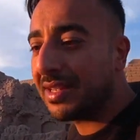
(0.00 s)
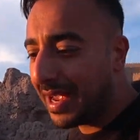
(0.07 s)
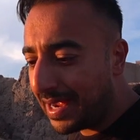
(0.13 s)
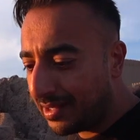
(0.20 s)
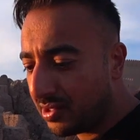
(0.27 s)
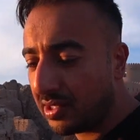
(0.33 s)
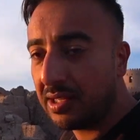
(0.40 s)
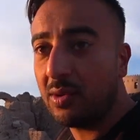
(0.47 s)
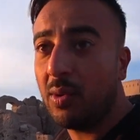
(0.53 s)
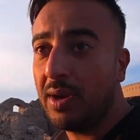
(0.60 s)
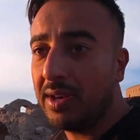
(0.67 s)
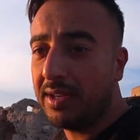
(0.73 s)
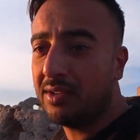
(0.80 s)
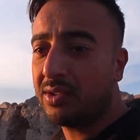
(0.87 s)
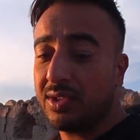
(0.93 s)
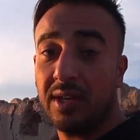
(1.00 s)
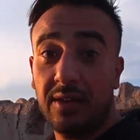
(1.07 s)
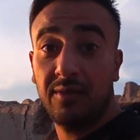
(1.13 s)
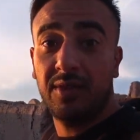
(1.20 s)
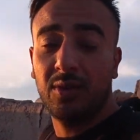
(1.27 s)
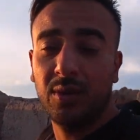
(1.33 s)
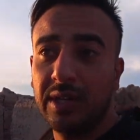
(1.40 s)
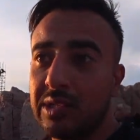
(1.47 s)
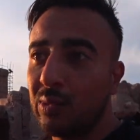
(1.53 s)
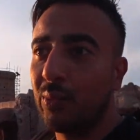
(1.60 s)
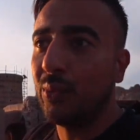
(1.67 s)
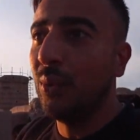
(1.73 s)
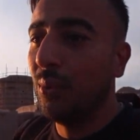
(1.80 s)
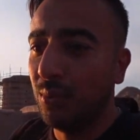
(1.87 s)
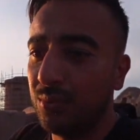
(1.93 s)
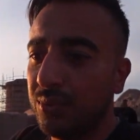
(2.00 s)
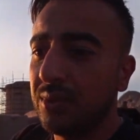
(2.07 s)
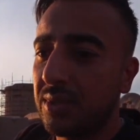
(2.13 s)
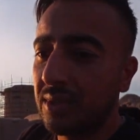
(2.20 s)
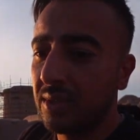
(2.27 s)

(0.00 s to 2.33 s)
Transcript: actually quite interesting, even though it's ruins.